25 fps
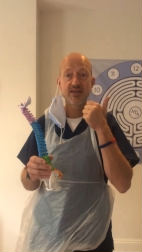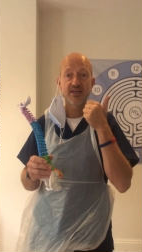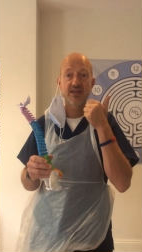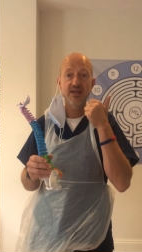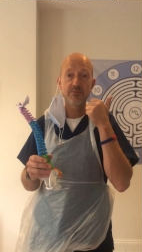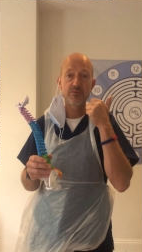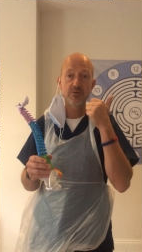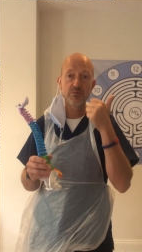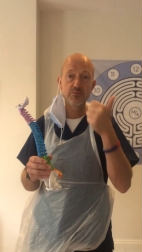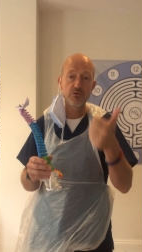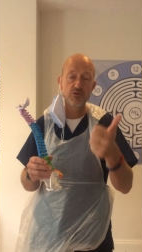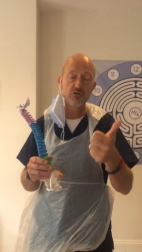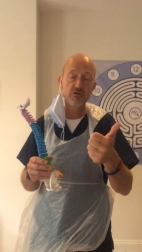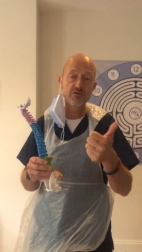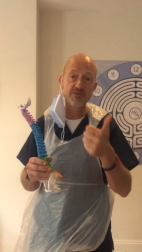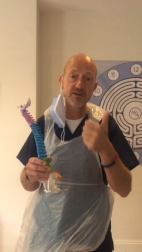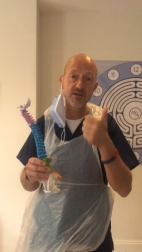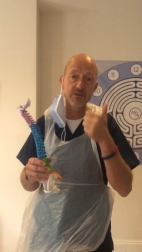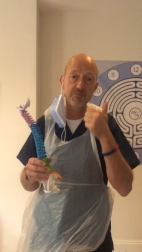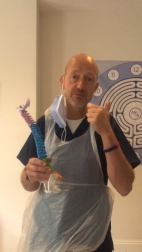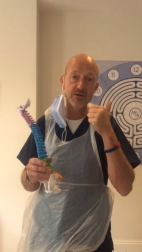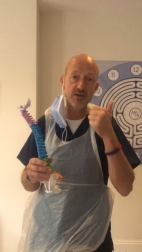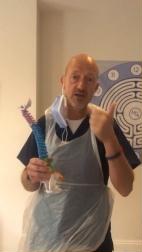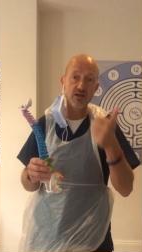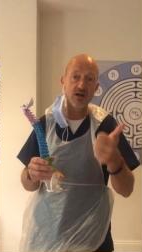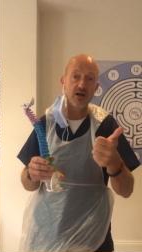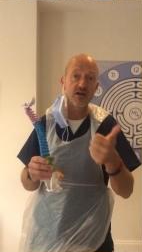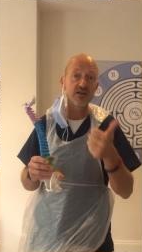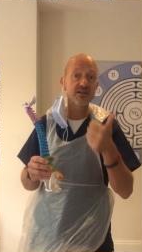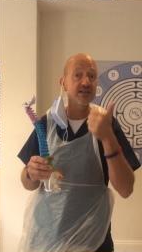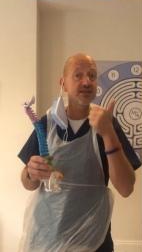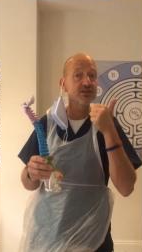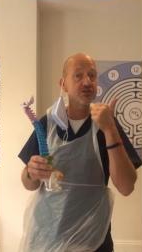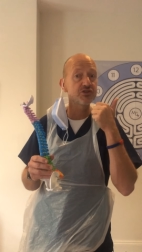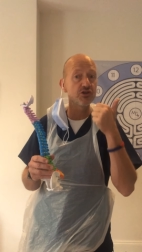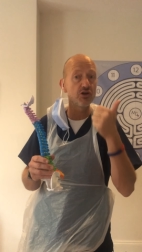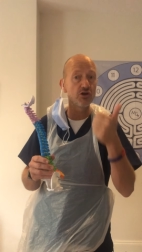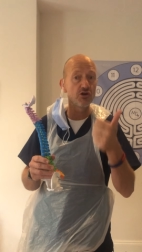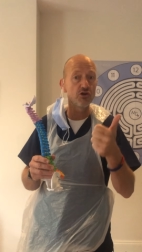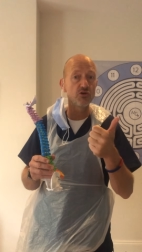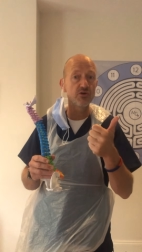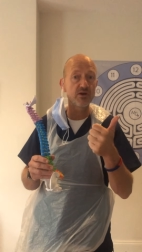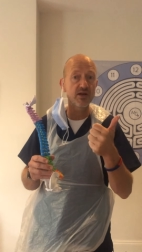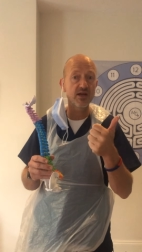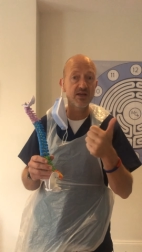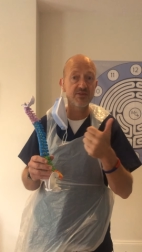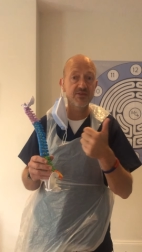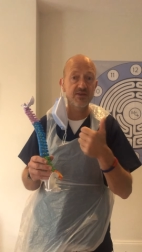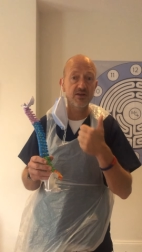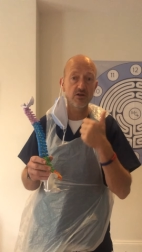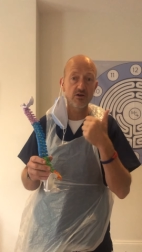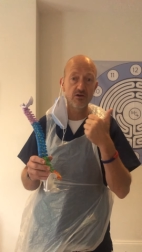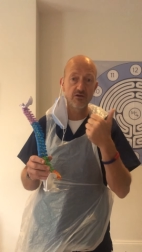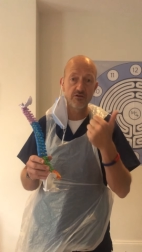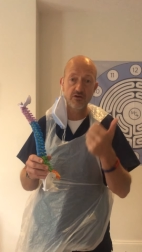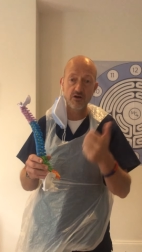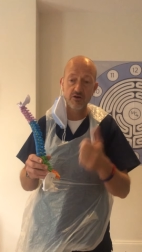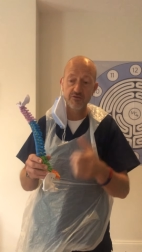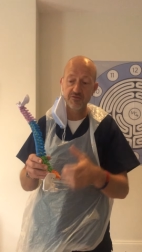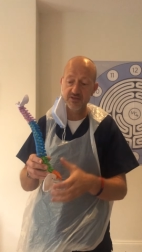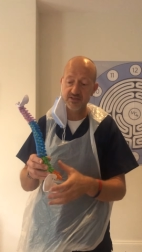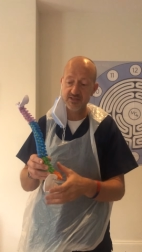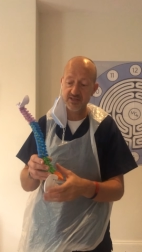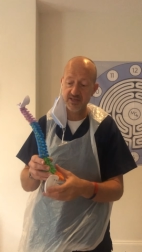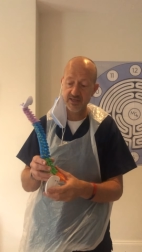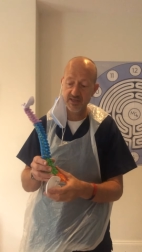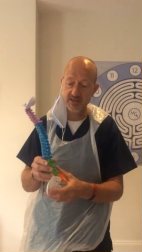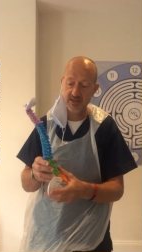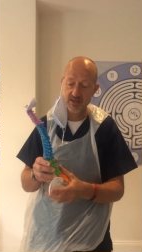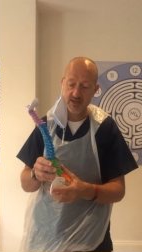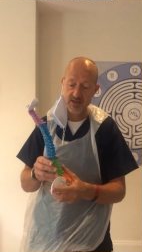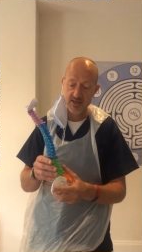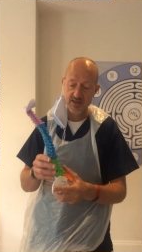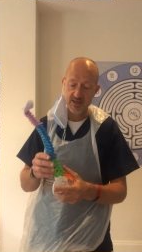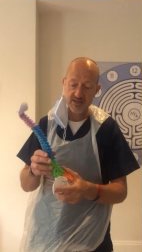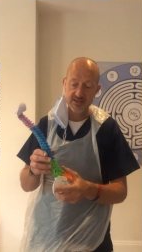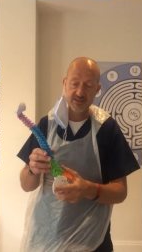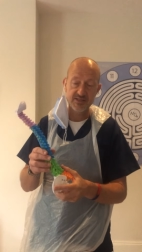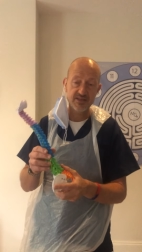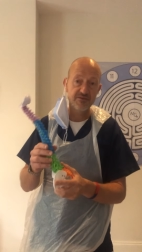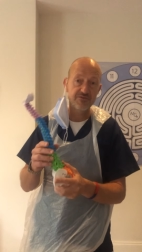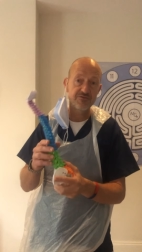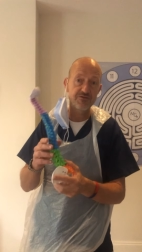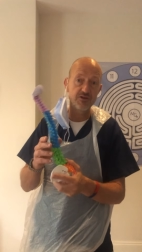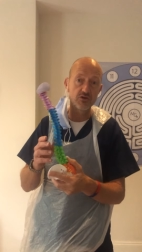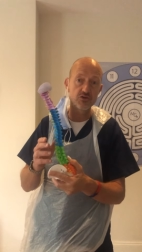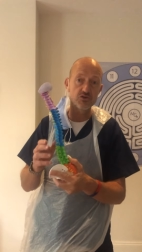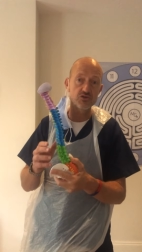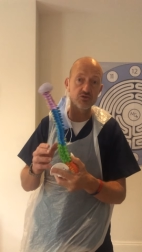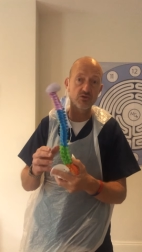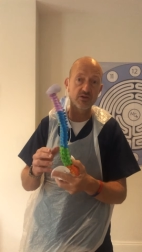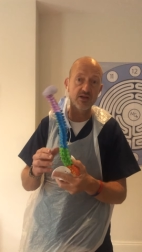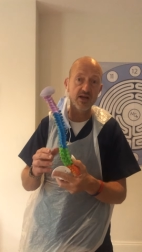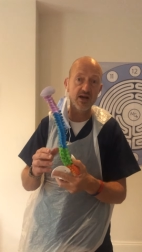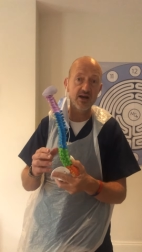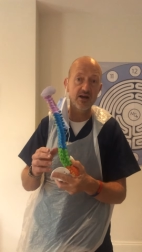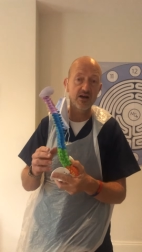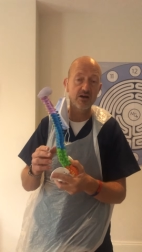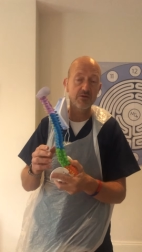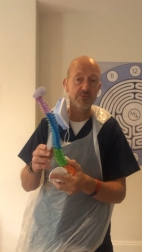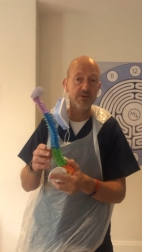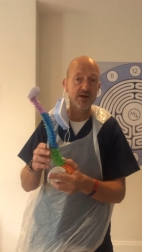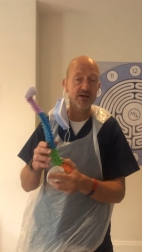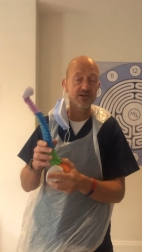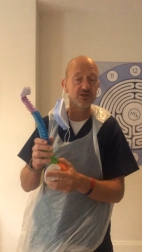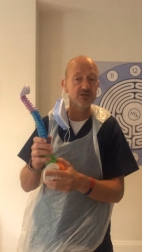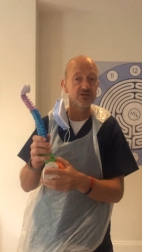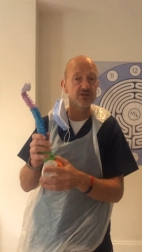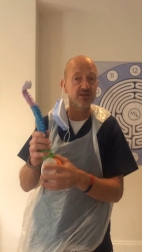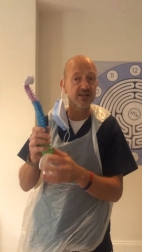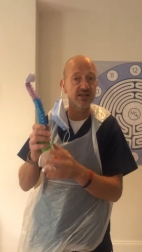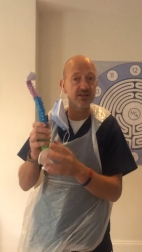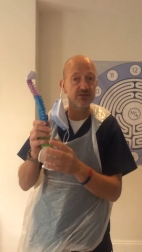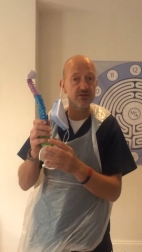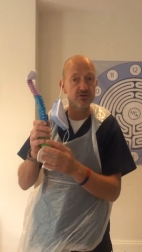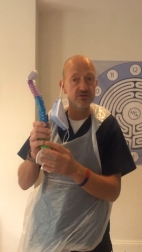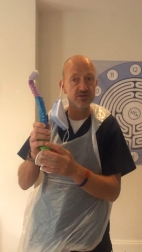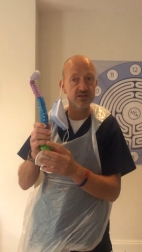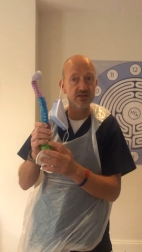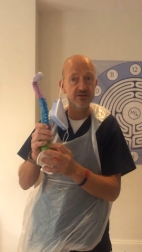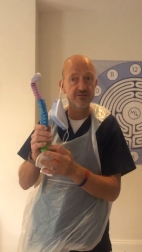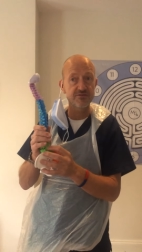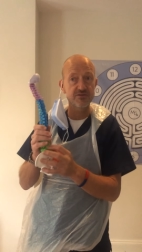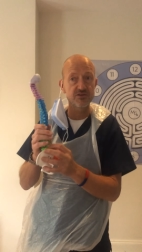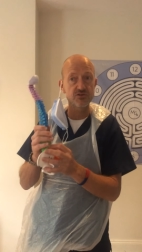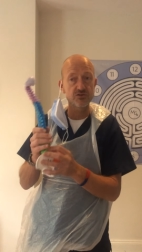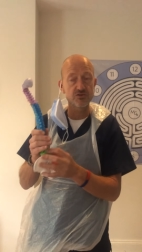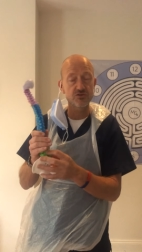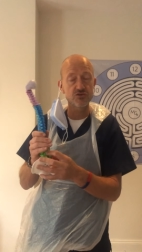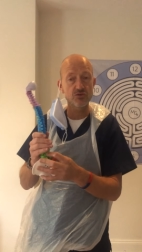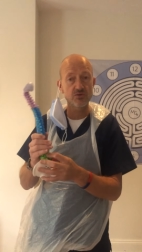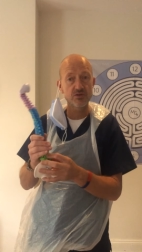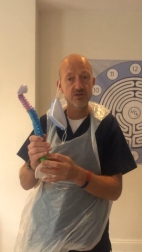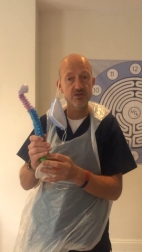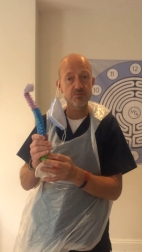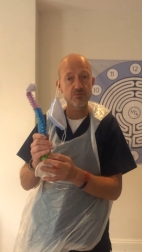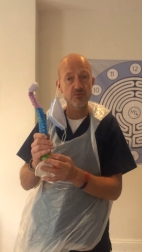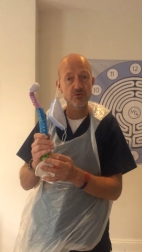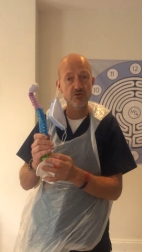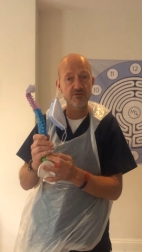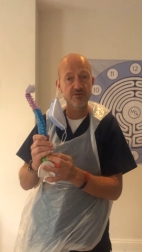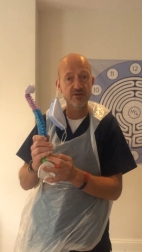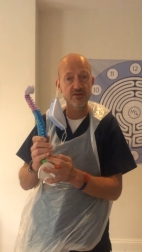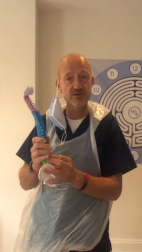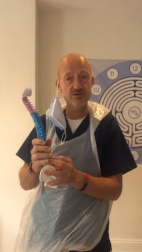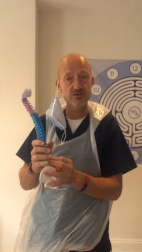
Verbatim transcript: Keep it moving, Pilates, yoga, and then obviously see a functional chiropractor to get those individual joints moving.